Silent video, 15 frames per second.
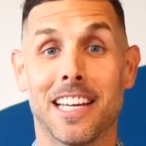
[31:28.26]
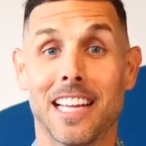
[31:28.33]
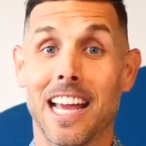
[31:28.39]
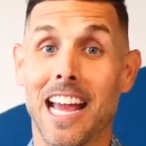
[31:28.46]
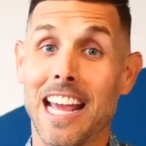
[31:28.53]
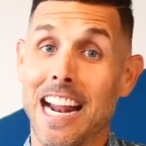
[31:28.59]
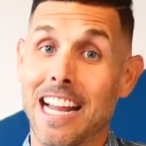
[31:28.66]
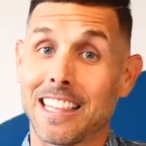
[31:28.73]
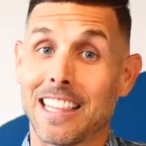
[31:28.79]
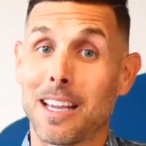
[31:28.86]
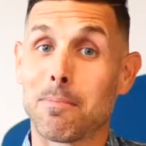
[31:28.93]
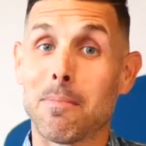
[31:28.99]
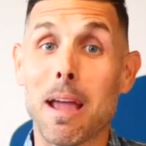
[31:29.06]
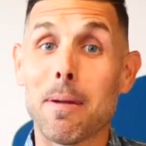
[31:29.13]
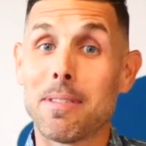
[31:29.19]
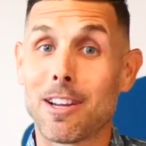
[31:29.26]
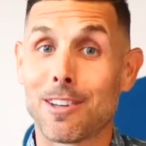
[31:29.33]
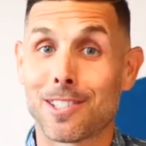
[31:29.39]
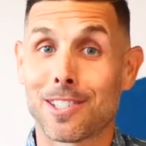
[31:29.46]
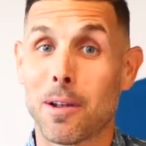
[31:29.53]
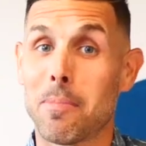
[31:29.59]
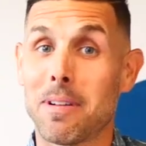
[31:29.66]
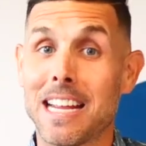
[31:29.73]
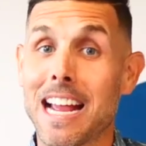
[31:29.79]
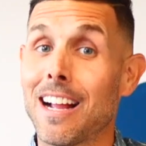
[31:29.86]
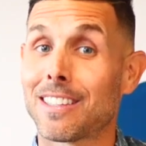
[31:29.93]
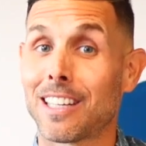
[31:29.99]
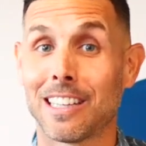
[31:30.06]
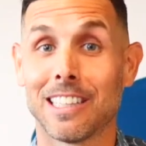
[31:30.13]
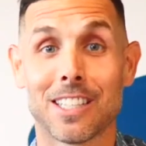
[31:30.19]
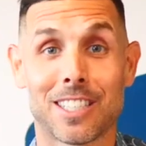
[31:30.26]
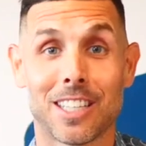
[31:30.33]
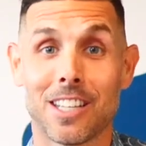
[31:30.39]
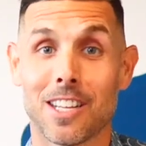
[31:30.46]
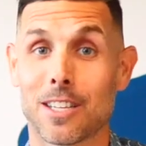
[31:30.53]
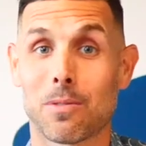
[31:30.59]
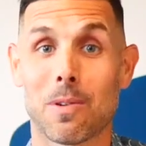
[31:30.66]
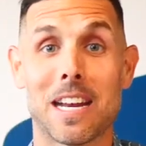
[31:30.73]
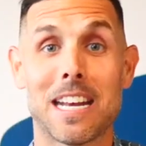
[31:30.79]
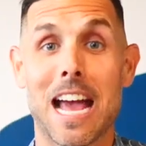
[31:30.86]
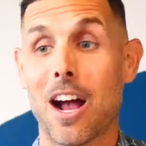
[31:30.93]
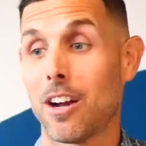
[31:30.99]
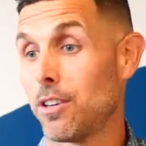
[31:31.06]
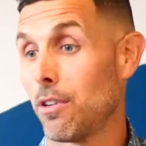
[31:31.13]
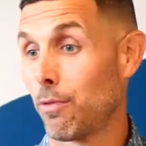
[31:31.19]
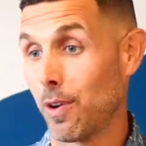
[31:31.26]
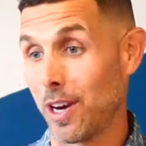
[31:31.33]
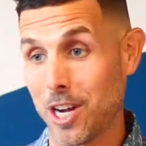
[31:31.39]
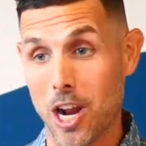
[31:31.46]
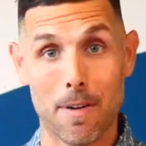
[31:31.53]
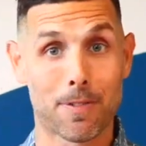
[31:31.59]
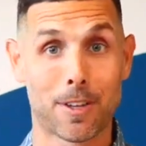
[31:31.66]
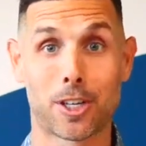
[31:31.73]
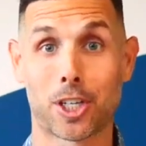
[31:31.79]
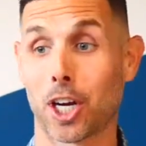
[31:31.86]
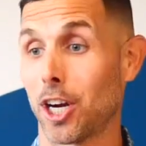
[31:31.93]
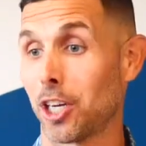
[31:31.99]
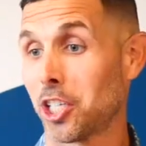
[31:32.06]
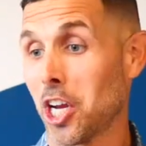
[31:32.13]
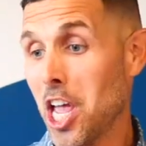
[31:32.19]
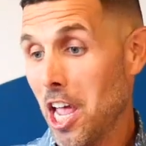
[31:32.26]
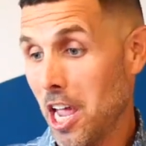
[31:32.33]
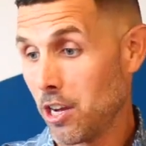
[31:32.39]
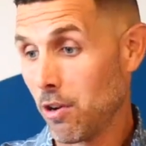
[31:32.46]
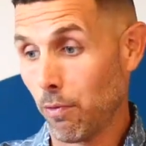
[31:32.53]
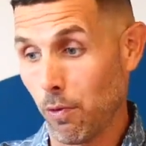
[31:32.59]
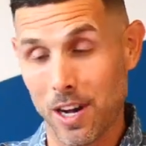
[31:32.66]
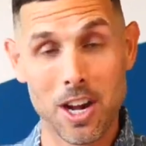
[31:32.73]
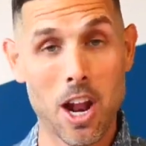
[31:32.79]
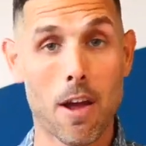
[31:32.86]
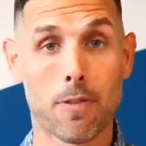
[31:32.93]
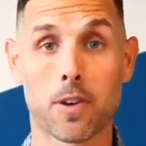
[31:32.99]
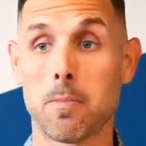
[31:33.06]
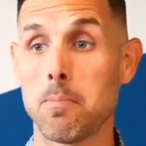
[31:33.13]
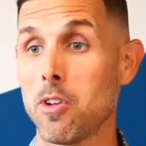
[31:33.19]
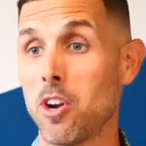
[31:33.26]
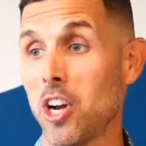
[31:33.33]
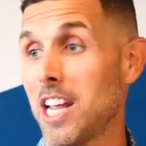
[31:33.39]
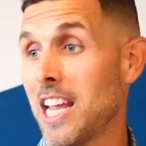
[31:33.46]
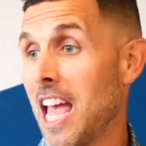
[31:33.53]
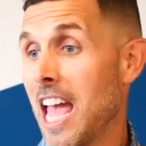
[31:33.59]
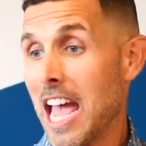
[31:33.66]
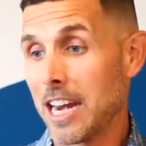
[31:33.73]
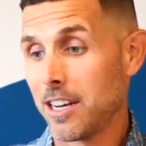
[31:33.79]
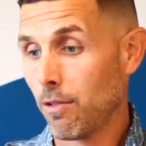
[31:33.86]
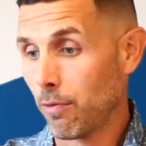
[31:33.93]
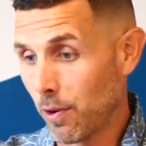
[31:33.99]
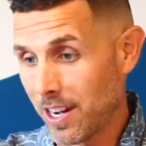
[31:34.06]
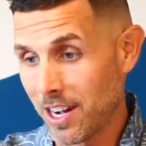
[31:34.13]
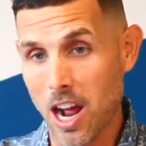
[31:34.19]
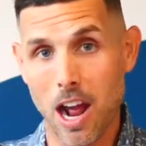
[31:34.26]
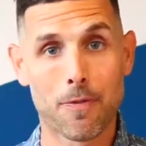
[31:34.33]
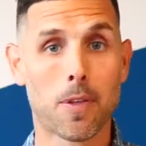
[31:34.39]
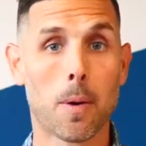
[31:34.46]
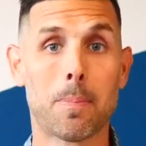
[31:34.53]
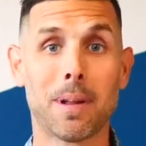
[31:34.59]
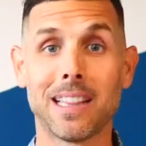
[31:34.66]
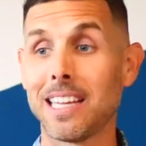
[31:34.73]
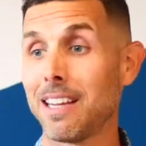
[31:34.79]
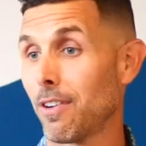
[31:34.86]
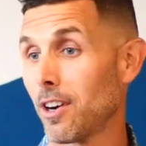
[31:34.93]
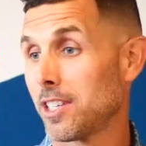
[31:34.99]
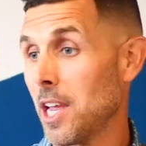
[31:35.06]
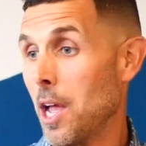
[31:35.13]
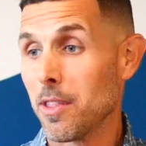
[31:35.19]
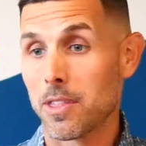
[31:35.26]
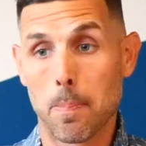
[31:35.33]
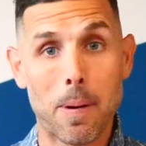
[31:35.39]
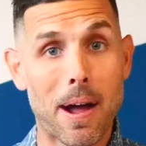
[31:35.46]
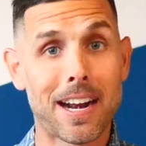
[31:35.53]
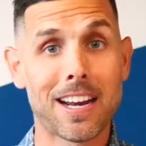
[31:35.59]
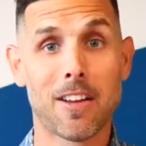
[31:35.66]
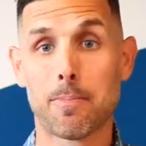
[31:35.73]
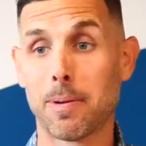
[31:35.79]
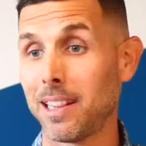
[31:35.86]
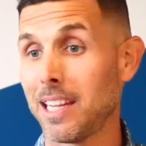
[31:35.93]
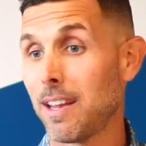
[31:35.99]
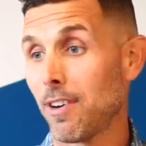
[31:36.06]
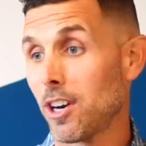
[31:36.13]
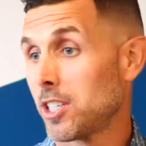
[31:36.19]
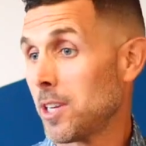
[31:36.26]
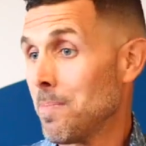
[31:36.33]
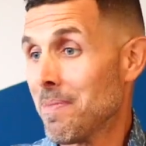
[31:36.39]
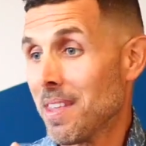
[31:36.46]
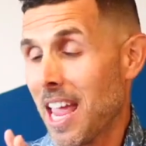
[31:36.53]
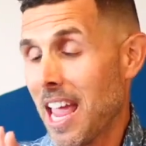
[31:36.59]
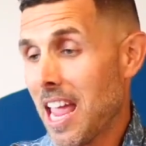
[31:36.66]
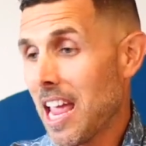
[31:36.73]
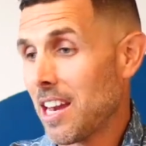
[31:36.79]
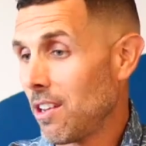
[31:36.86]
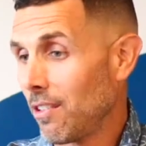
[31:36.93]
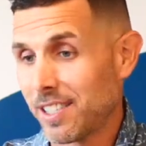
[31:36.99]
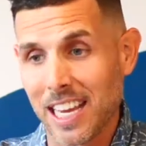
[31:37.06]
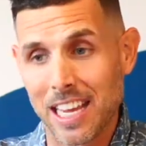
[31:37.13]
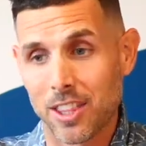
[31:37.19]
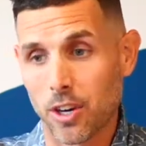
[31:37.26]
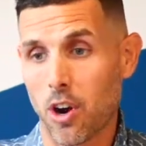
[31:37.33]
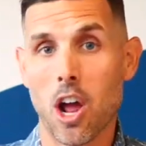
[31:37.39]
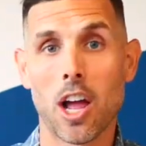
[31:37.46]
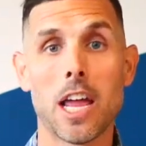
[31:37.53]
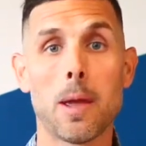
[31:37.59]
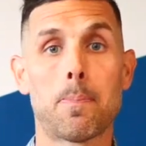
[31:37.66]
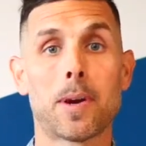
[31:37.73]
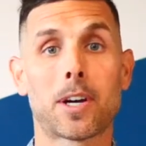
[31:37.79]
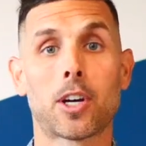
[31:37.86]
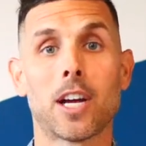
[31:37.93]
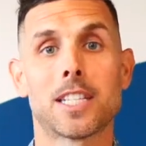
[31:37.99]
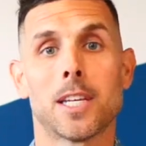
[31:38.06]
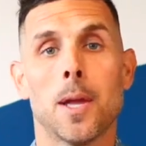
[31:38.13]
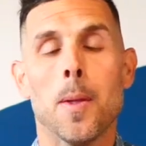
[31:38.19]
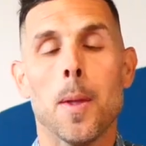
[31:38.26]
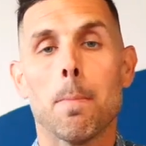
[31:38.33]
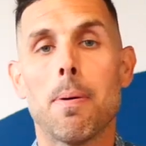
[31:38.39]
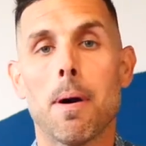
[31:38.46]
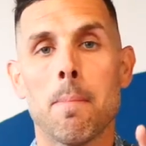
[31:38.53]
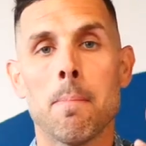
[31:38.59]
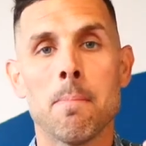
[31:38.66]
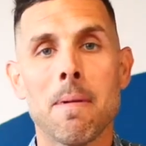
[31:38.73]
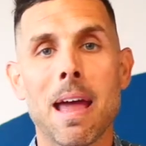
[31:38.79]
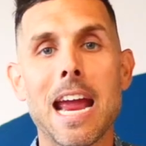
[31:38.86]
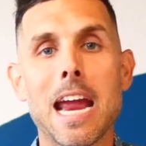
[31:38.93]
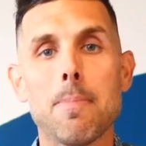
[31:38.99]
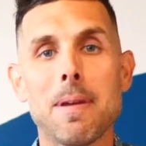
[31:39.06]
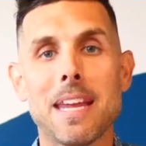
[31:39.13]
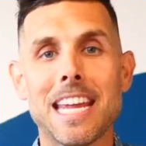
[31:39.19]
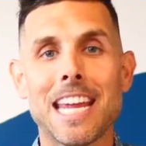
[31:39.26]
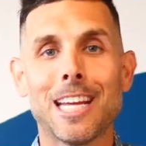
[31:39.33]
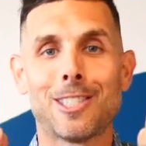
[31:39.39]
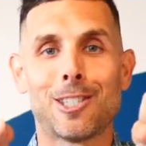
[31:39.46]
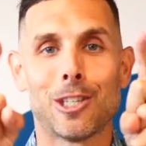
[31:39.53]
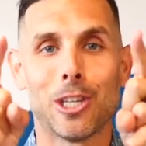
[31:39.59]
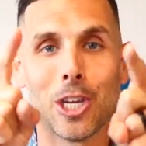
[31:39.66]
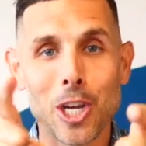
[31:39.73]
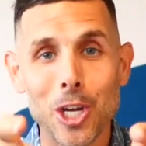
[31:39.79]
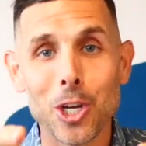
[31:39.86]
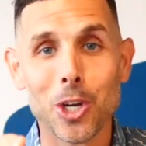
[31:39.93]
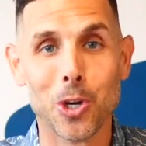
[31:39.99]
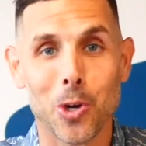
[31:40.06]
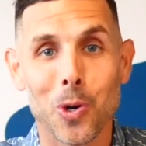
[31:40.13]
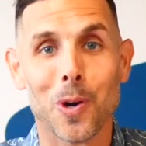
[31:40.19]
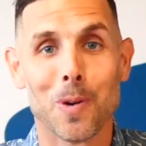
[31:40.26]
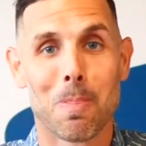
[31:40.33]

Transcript: And I think maybe there's somebody out there listening to this right now, and you've written off the church, and you've written off community, and you've written off the believers, the body of believers, and you said they're all hypocrites. But maybe it's you